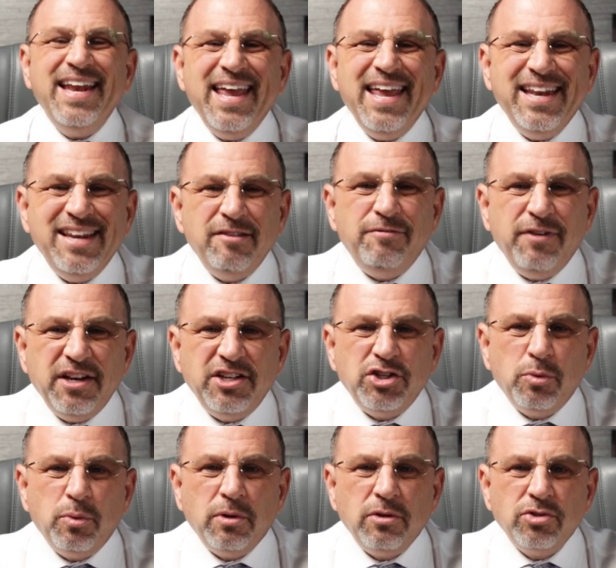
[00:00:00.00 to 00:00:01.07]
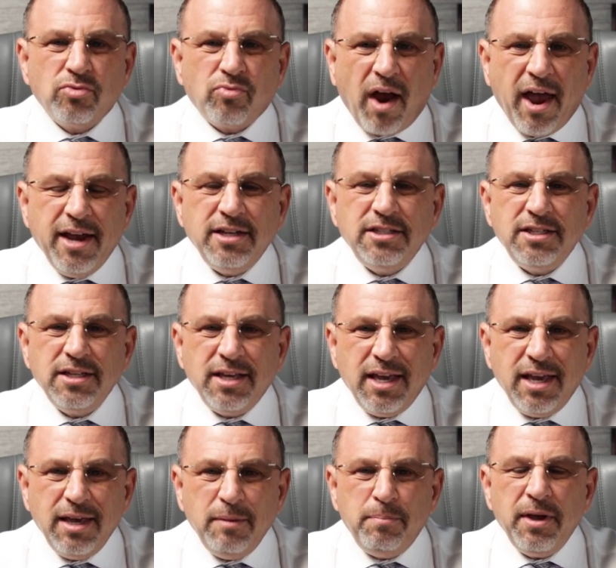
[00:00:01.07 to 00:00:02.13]
an individual's right to
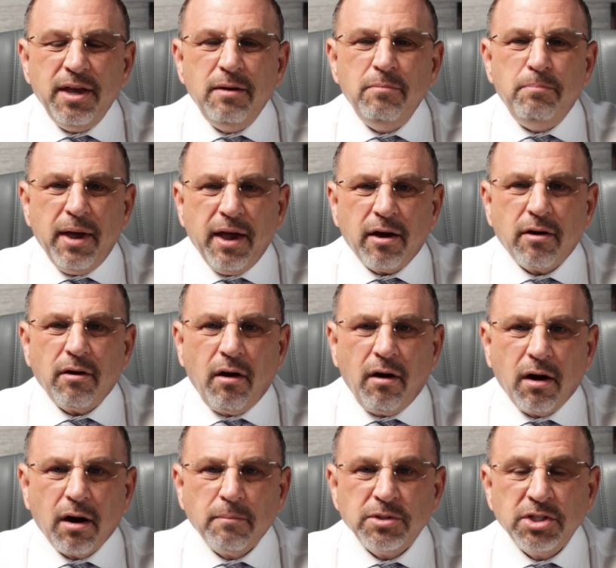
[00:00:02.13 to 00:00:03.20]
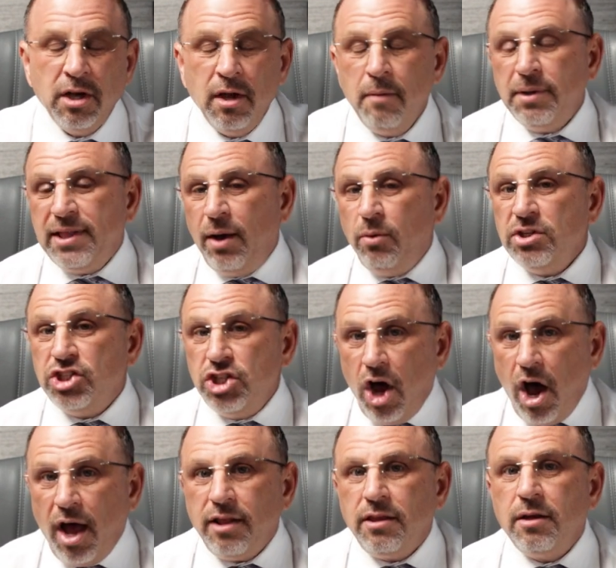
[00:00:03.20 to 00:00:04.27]
keep and bear arms. But that was
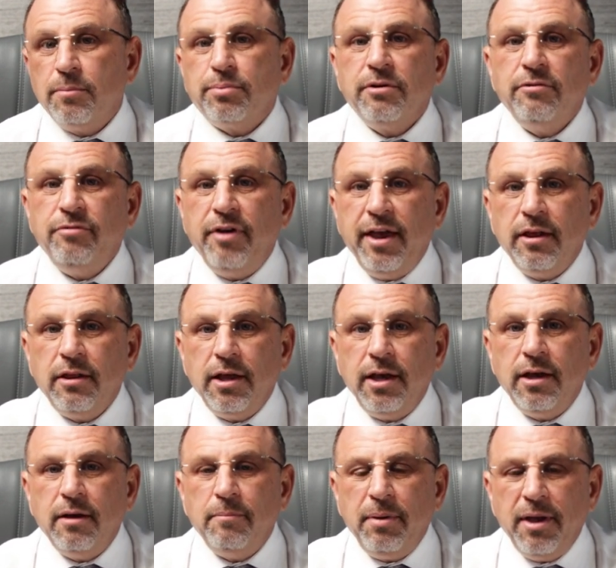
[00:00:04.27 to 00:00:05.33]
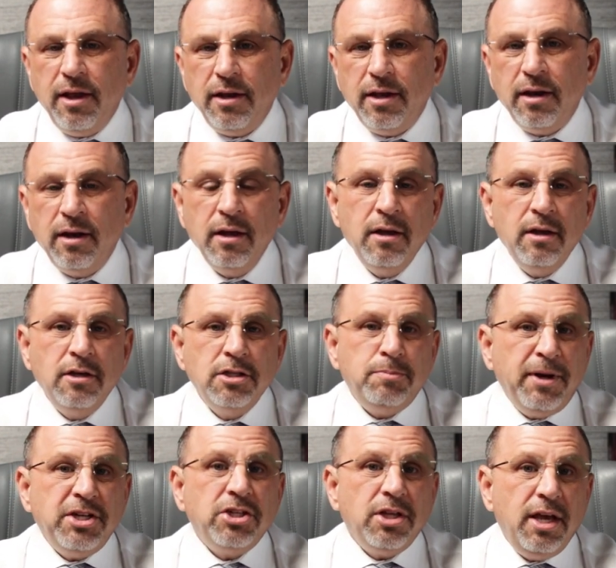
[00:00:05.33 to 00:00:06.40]
not the prevailing opinion,
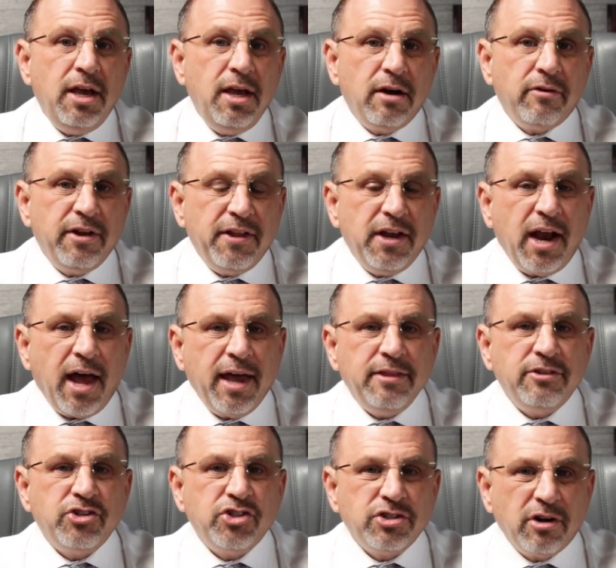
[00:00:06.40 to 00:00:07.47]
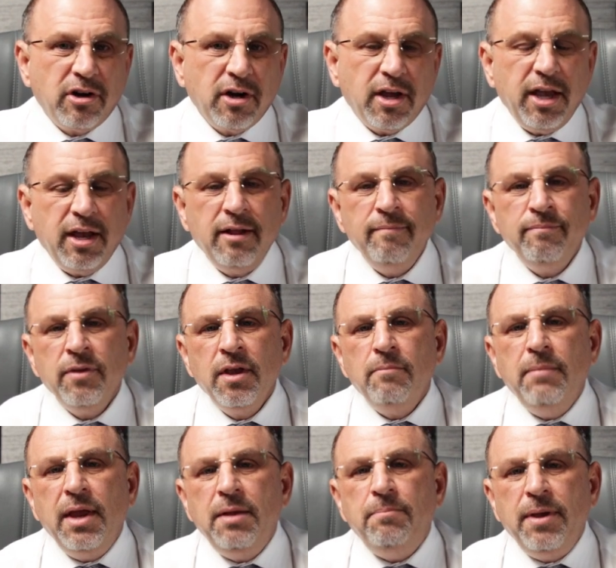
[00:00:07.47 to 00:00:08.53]
especially here in the Ninth Circuit.
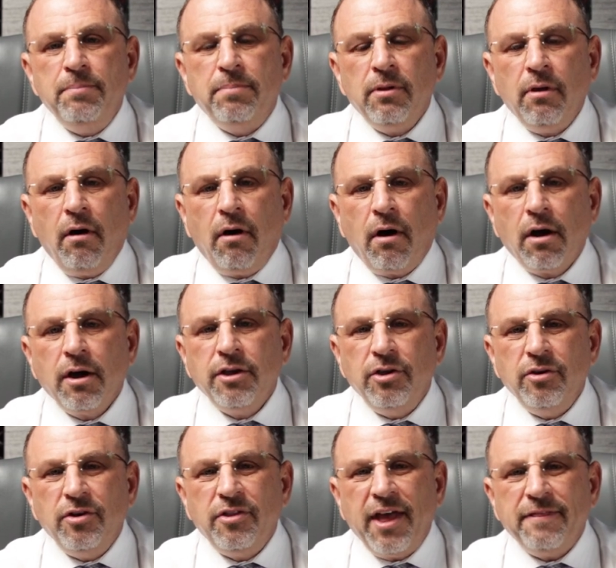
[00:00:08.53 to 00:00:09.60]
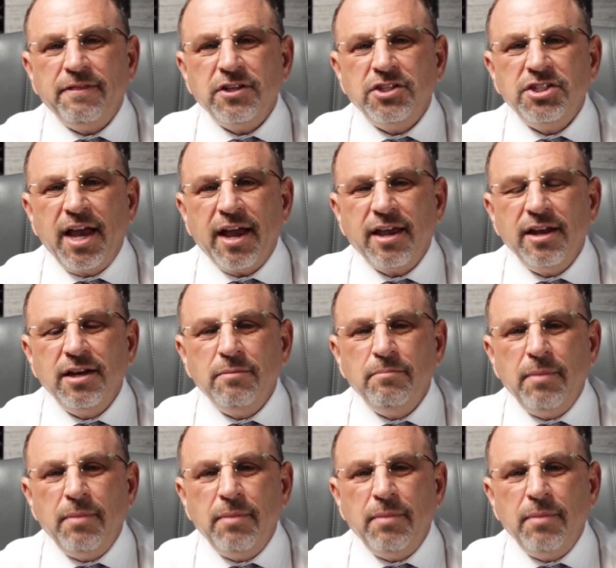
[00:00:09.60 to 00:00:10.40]
Many people argued that the Second